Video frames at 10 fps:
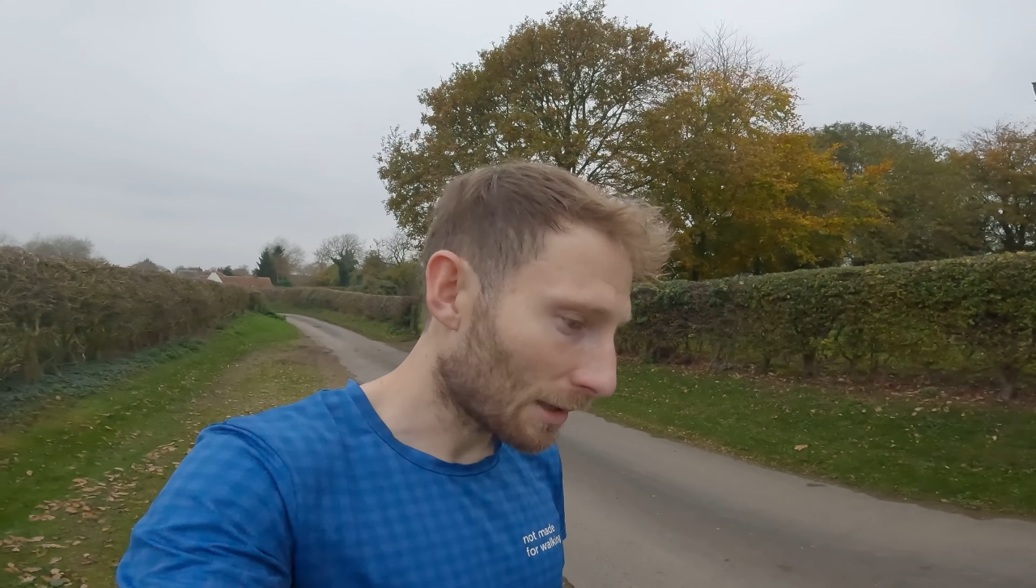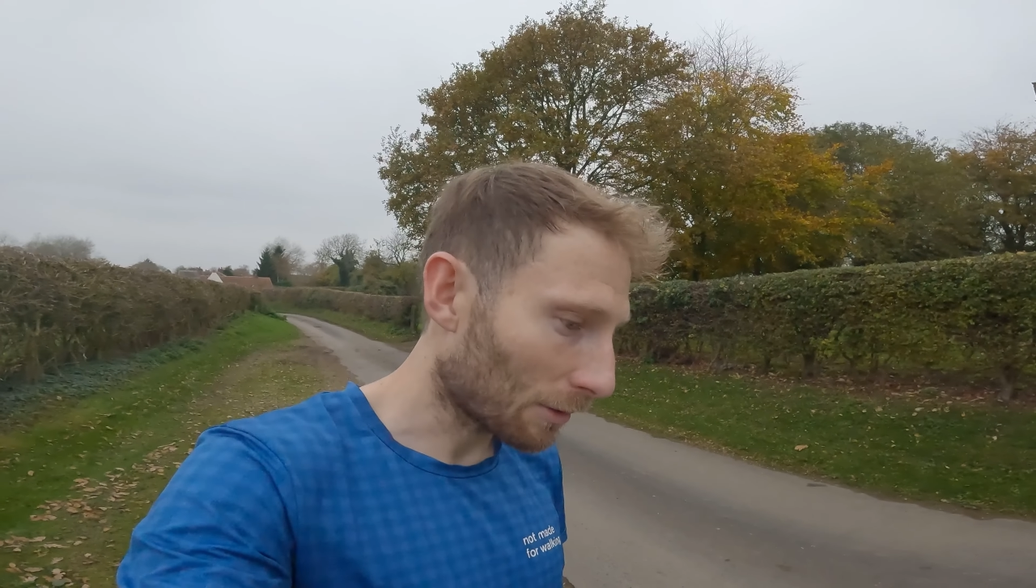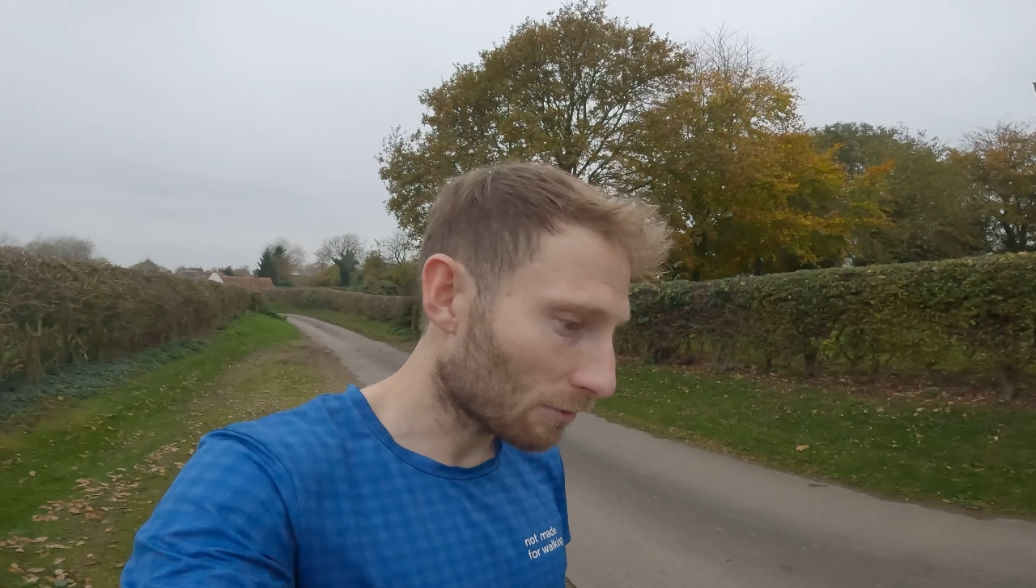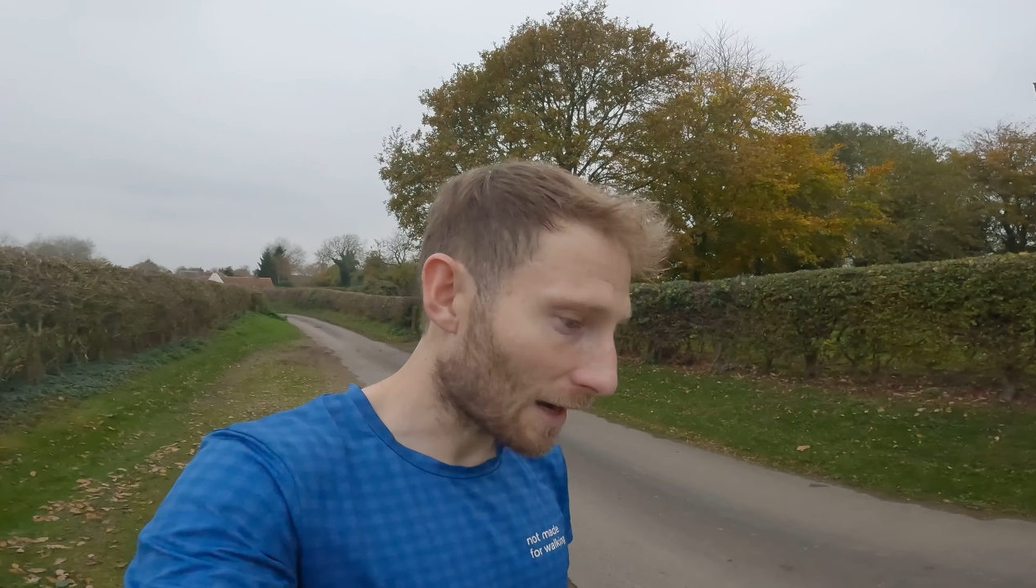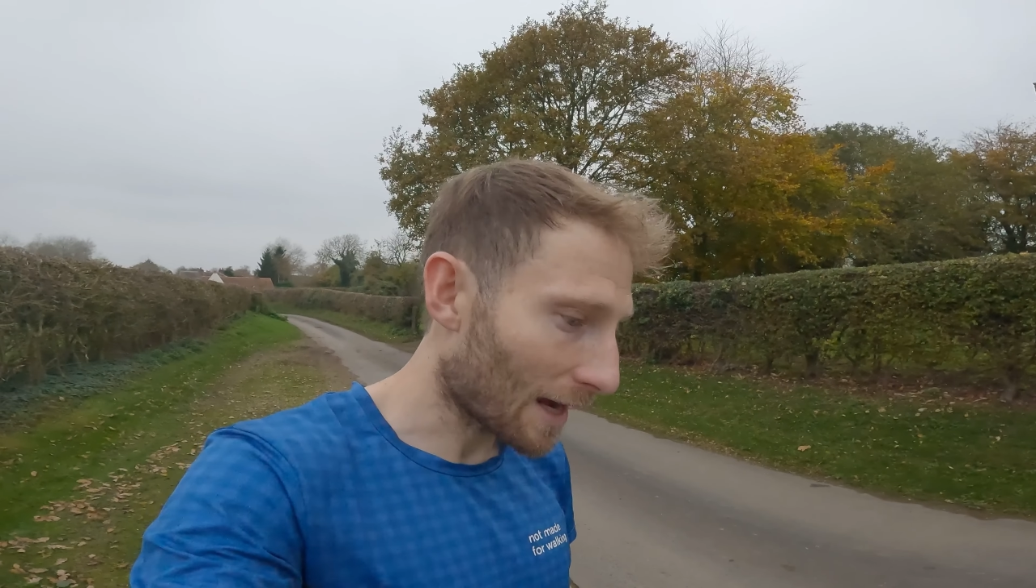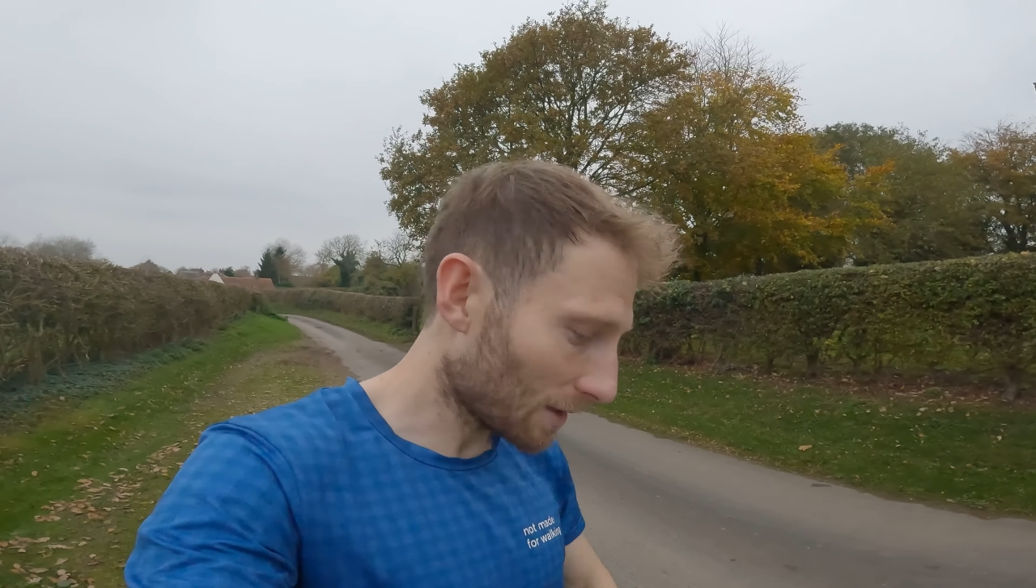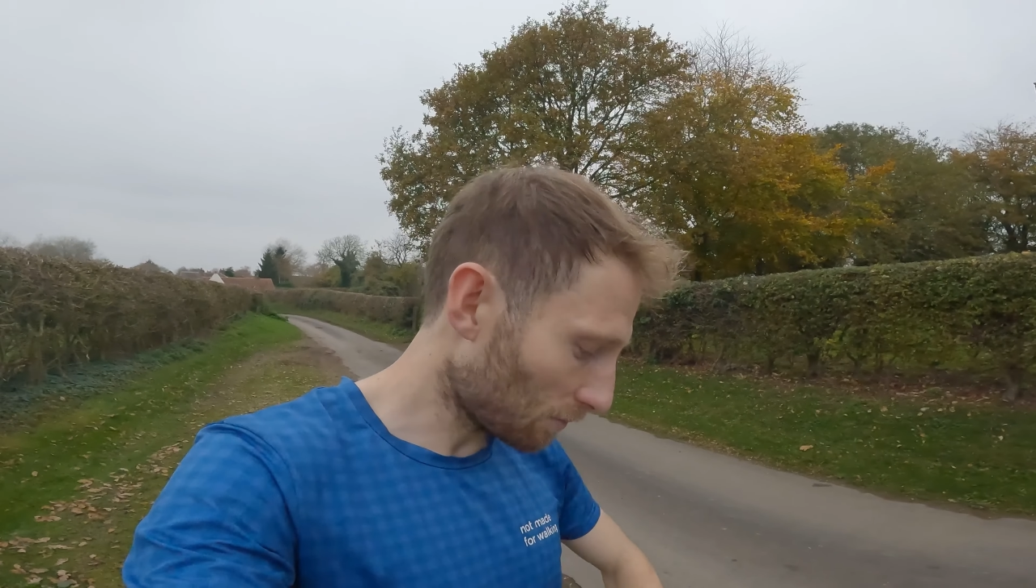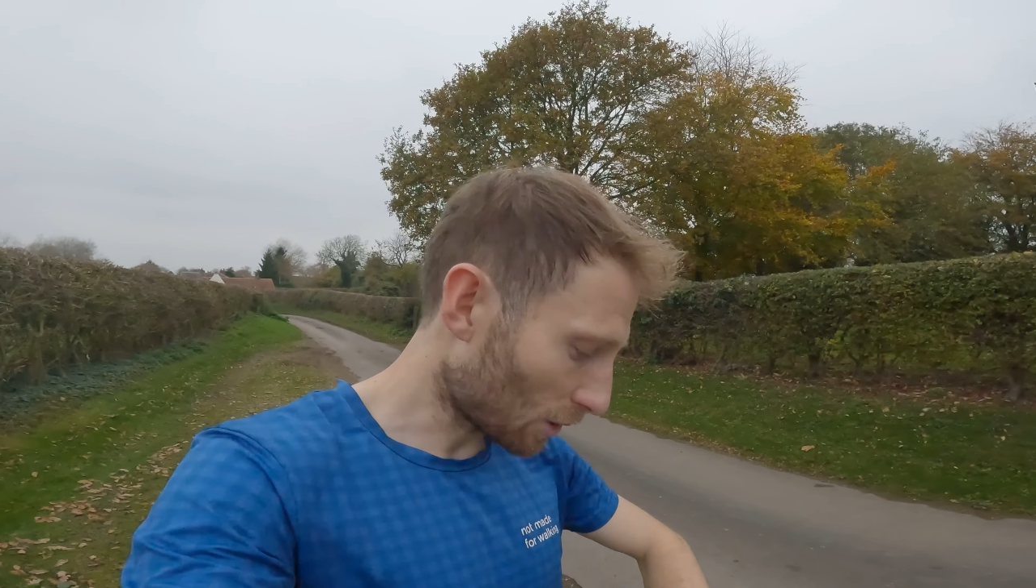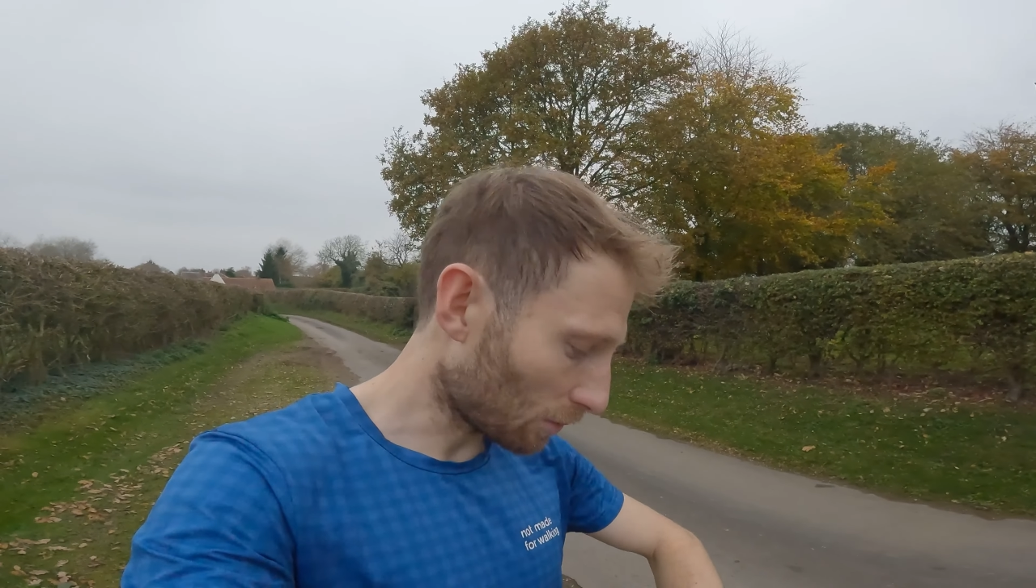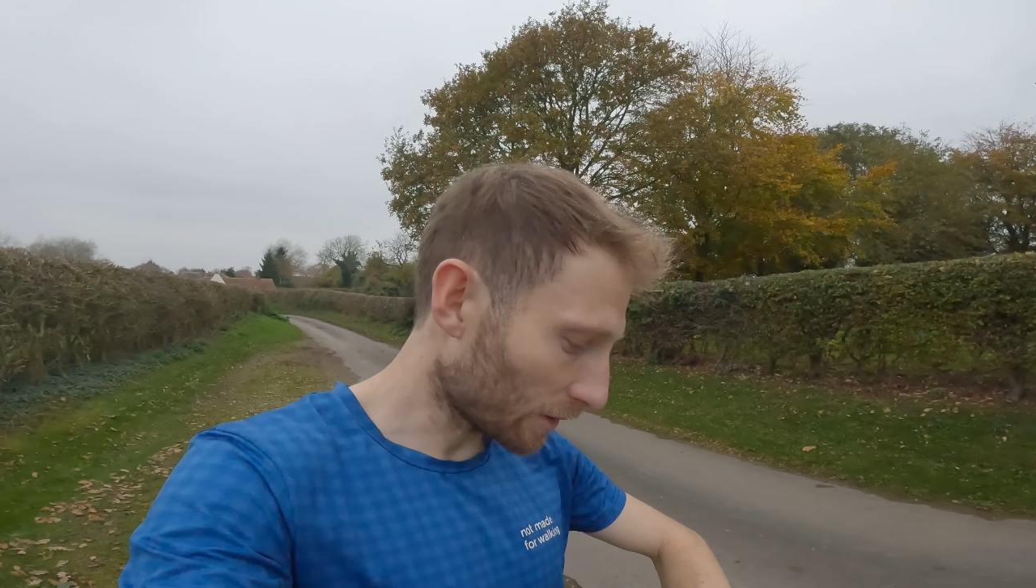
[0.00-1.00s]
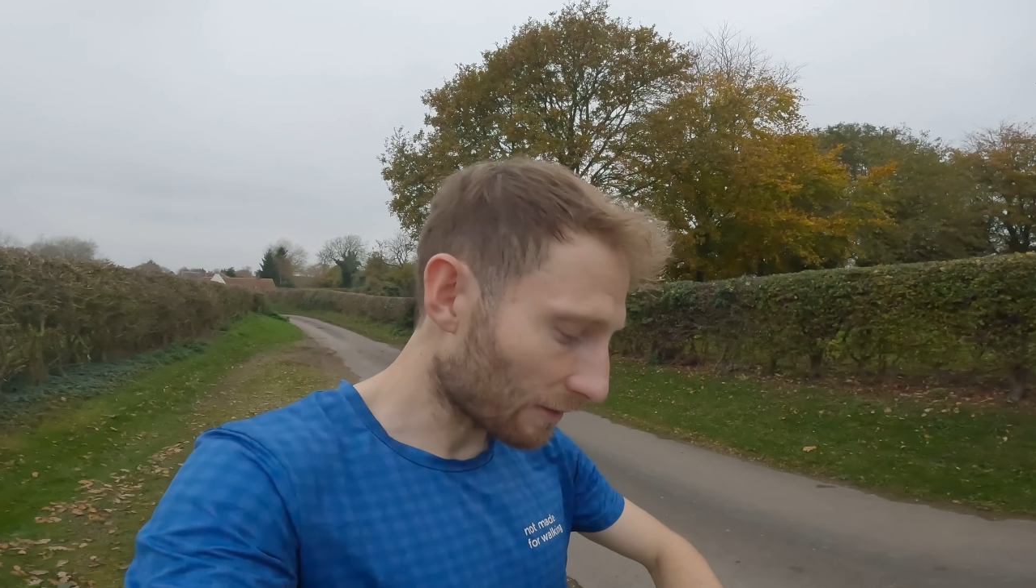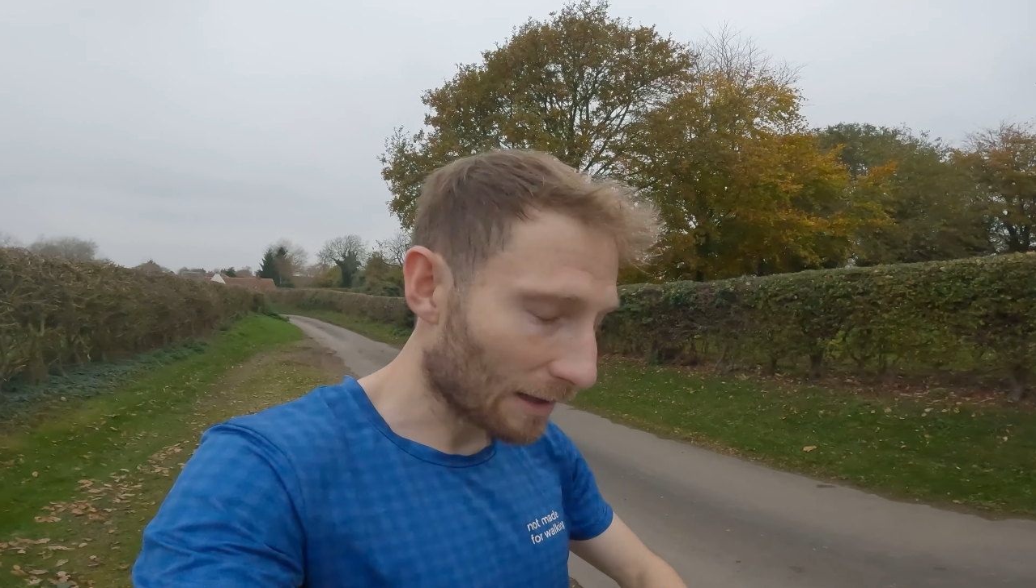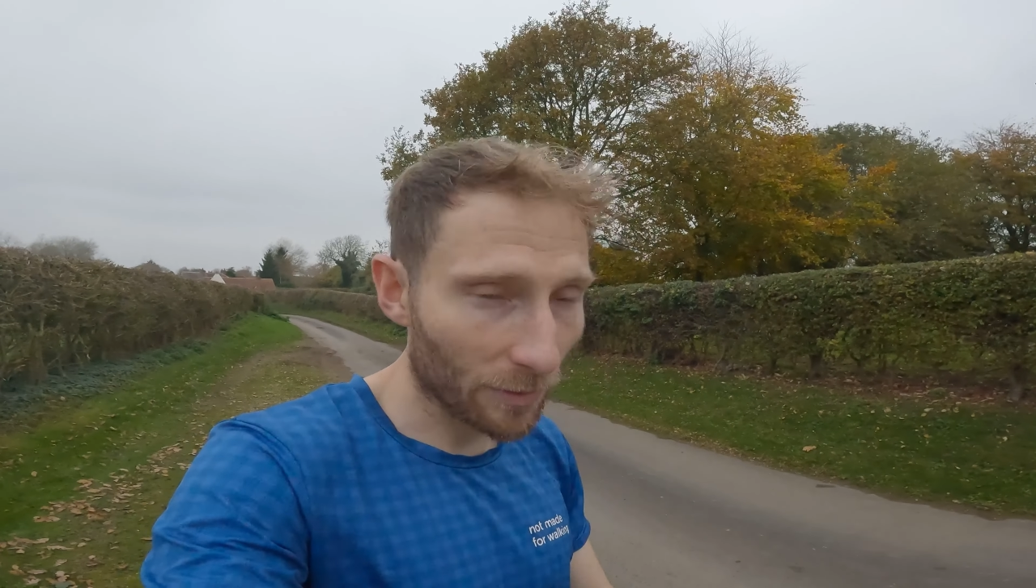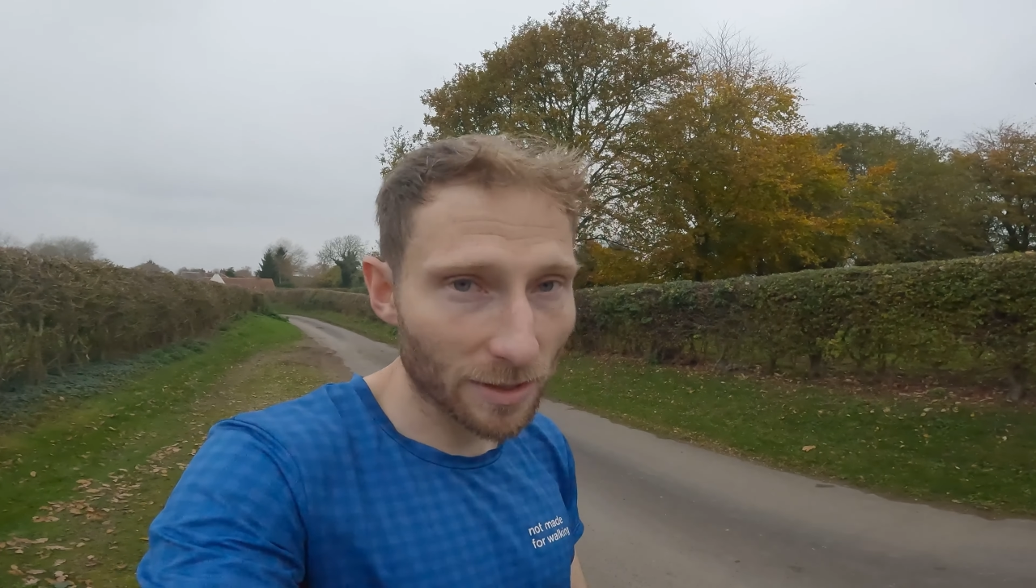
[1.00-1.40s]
I was riding probably around